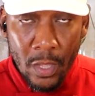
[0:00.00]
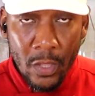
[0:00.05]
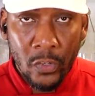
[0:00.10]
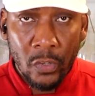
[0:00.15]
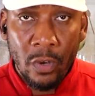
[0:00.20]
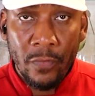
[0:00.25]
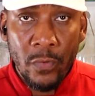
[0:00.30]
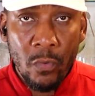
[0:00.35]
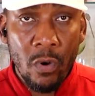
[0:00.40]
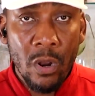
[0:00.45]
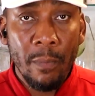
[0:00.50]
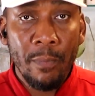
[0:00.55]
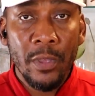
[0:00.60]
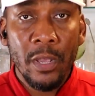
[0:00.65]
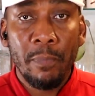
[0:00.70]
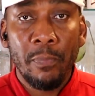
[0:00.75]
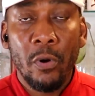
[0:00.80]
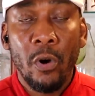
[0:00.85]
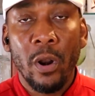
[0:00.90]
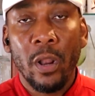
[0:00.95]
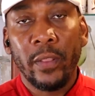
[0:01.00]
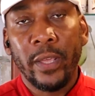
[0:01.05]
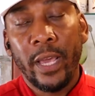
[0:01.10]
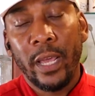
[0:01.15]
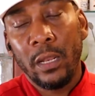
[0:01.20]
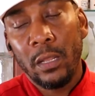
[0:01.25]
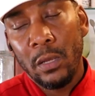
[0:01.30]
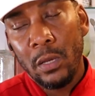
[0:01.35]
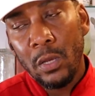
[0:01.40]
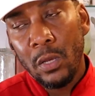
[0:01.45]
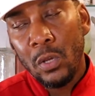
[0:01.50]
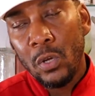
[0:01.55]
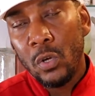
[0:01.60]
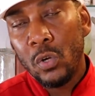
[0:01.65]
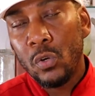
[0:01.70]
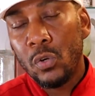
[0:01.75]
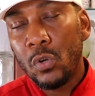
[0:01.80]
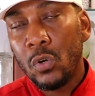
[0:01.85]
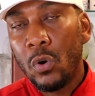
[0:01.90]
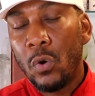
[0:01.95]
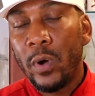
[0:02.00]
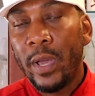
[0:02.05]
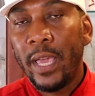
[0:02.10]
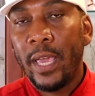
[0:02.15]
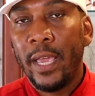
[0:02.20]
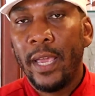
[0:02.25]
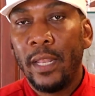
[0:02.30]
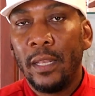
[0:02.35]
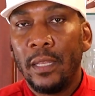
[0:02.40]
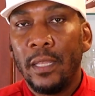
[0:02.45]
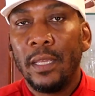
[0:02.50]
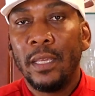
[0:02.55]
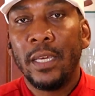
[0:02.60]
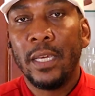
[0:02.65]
So if you want to be a part of that, go ahead,